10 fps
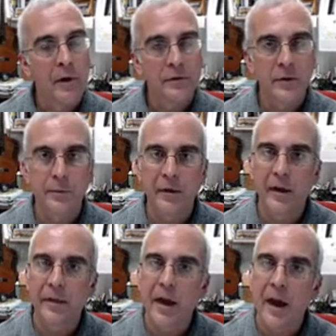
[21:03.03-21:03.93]
something
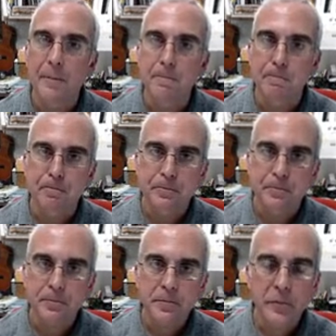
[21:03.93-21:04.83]
like that.
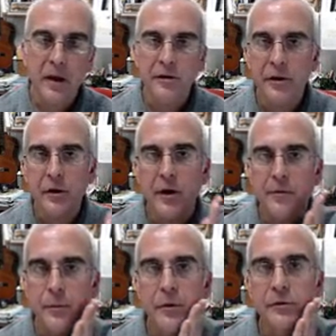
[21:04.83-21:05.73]
And you can
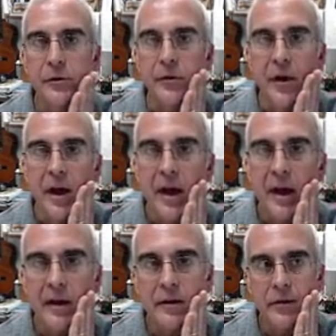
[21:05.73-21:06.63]
often put your
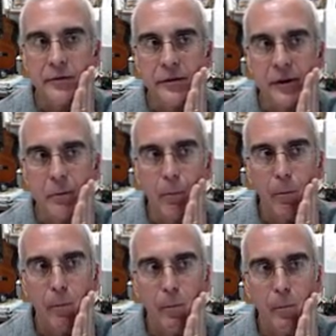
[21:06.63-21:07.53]
hand on the cheek
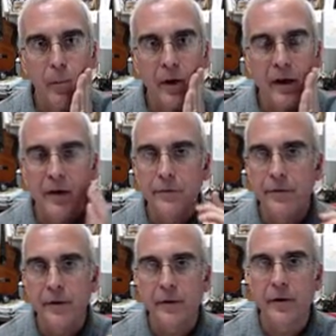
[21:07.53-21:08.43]
and
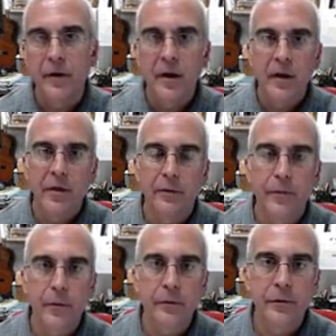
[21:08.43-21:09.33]
feel the
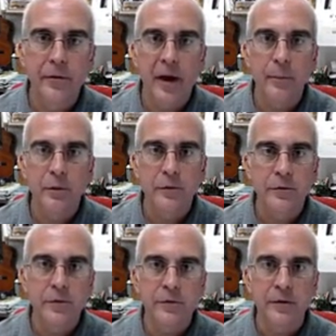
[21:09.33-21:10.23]
force of that
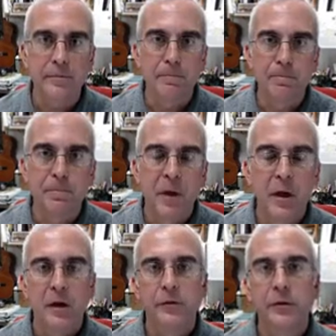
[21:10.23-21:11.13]
protrusion.
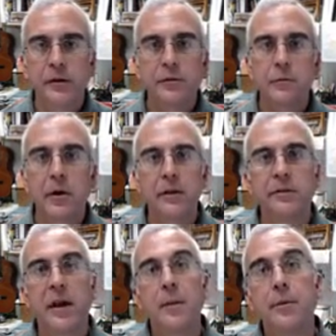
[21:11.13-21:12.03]
So these are all
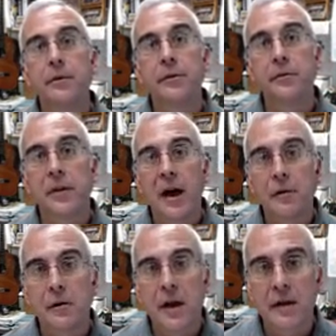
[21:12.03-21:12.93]
examples of
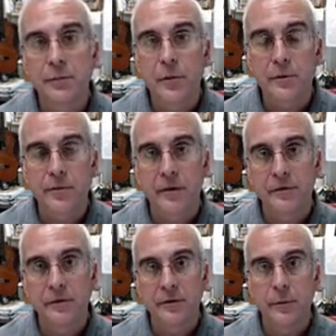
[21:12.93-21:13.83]
lateralized motor
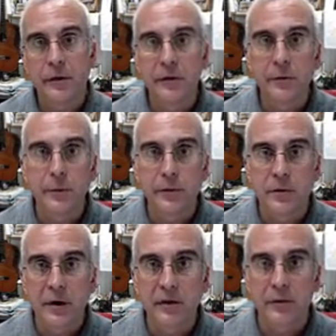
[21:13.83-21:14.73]
functions that we can do with
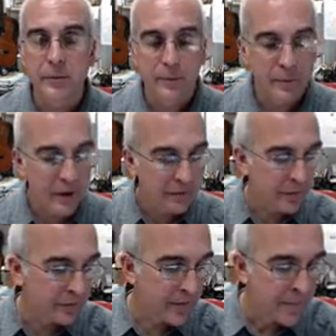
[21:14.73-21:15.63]
cranial
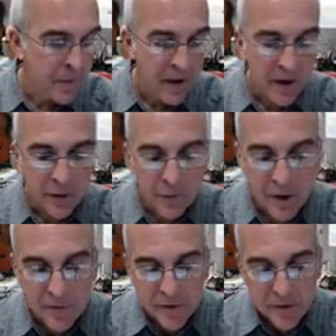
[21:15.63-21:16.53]
muscles. And the
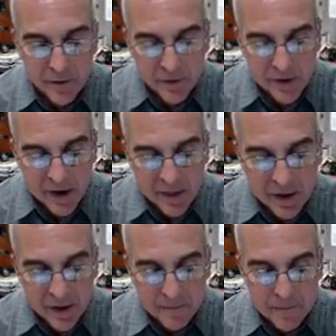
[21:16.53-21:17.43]
relevant nuclei
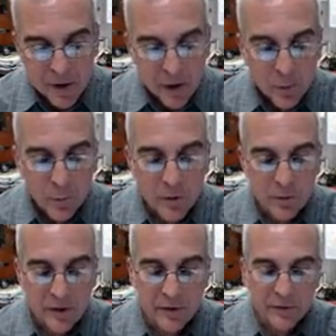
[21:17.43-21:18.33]
then
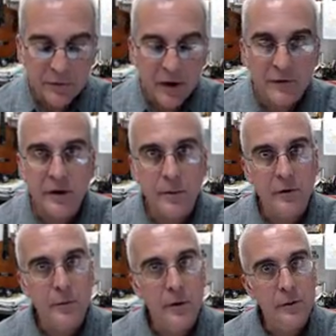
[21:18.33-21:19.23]
would be the
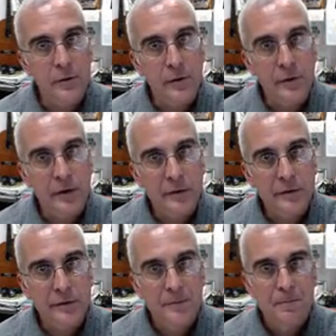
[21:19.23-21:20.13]
trigeminal motor
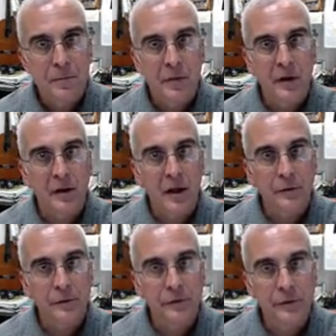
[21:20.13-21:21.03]
nucleus that
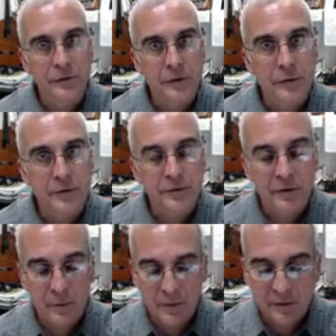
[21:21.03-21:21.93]
allows us to chew
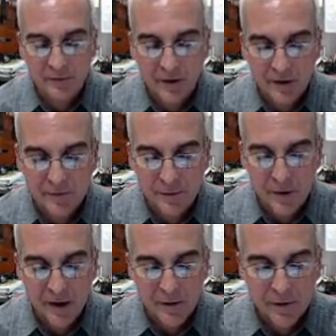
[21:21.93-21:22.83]
just on one side of the
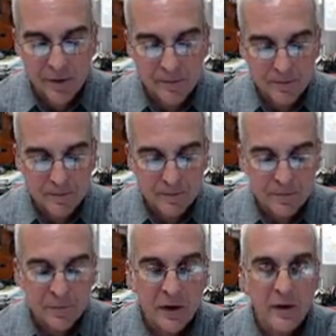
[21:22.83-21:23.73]
mouth,
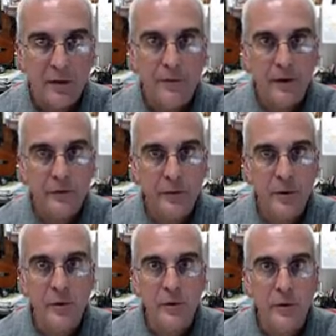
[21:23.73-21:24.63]
the facial
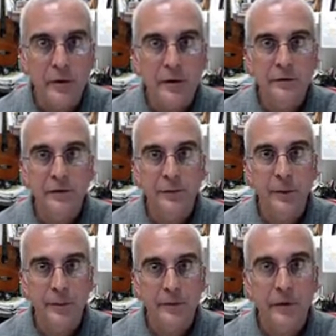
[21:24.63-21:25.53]
motor nucleus, as
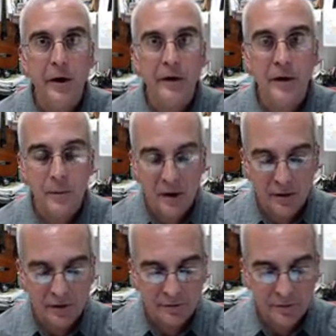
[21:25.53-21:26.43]
we've been talking about
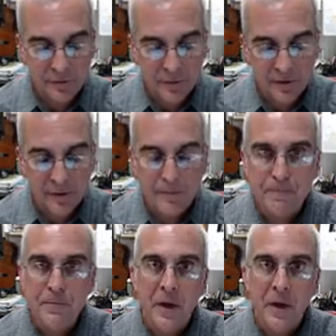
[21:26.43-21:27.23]
in this tutorial,